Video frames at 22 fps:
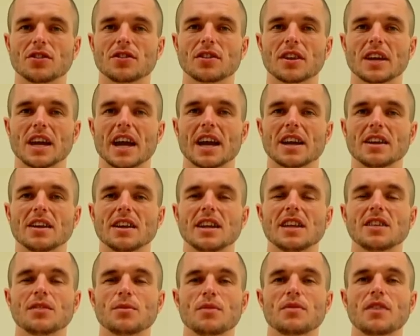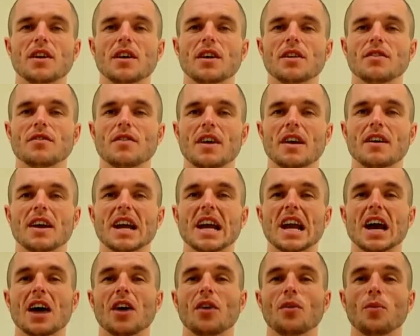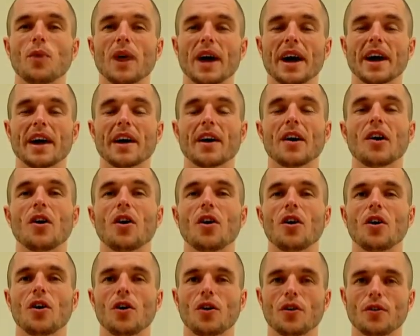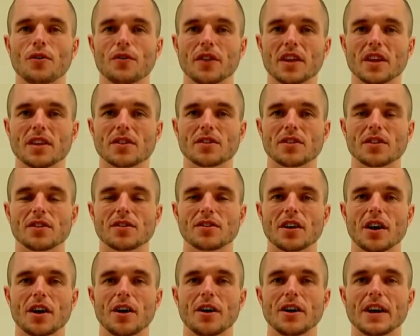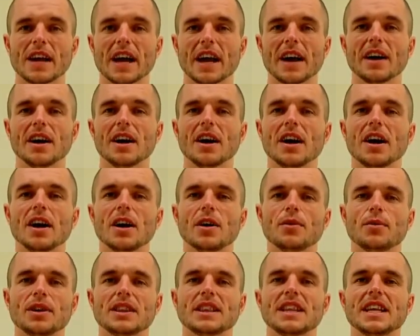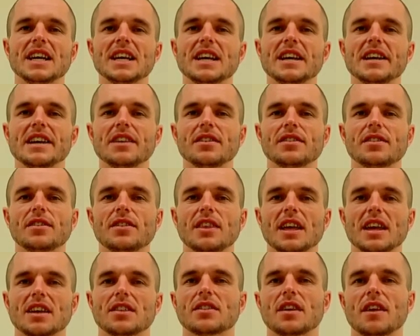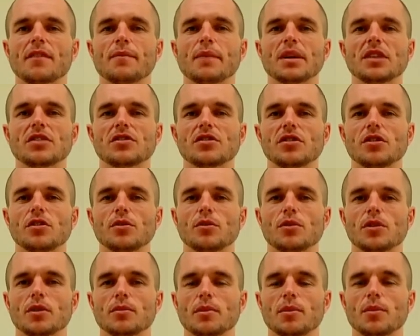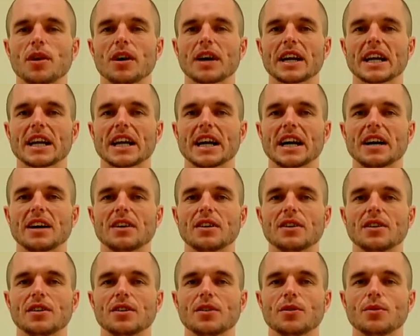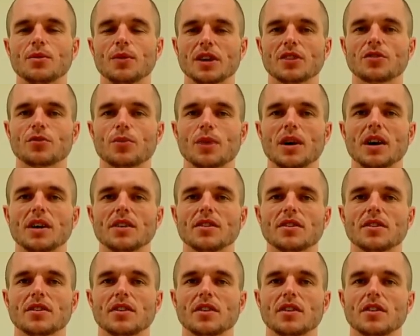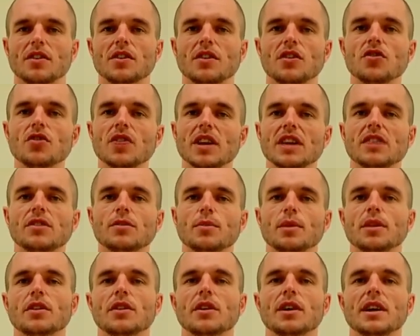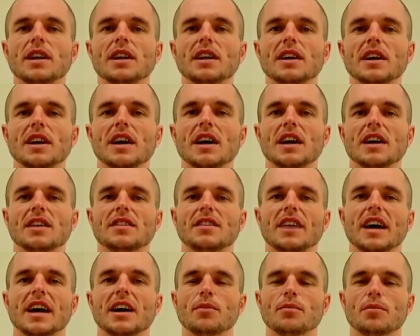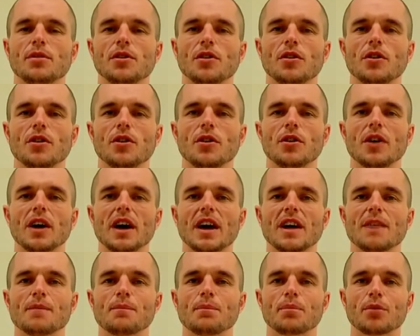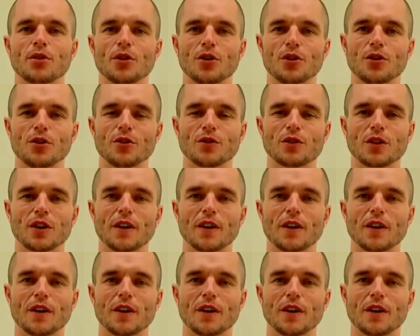So yeah, you need to be very aware of this. So yeah, with these things that I've mentioned, you want to be working out which ones you need to be doing to help you improve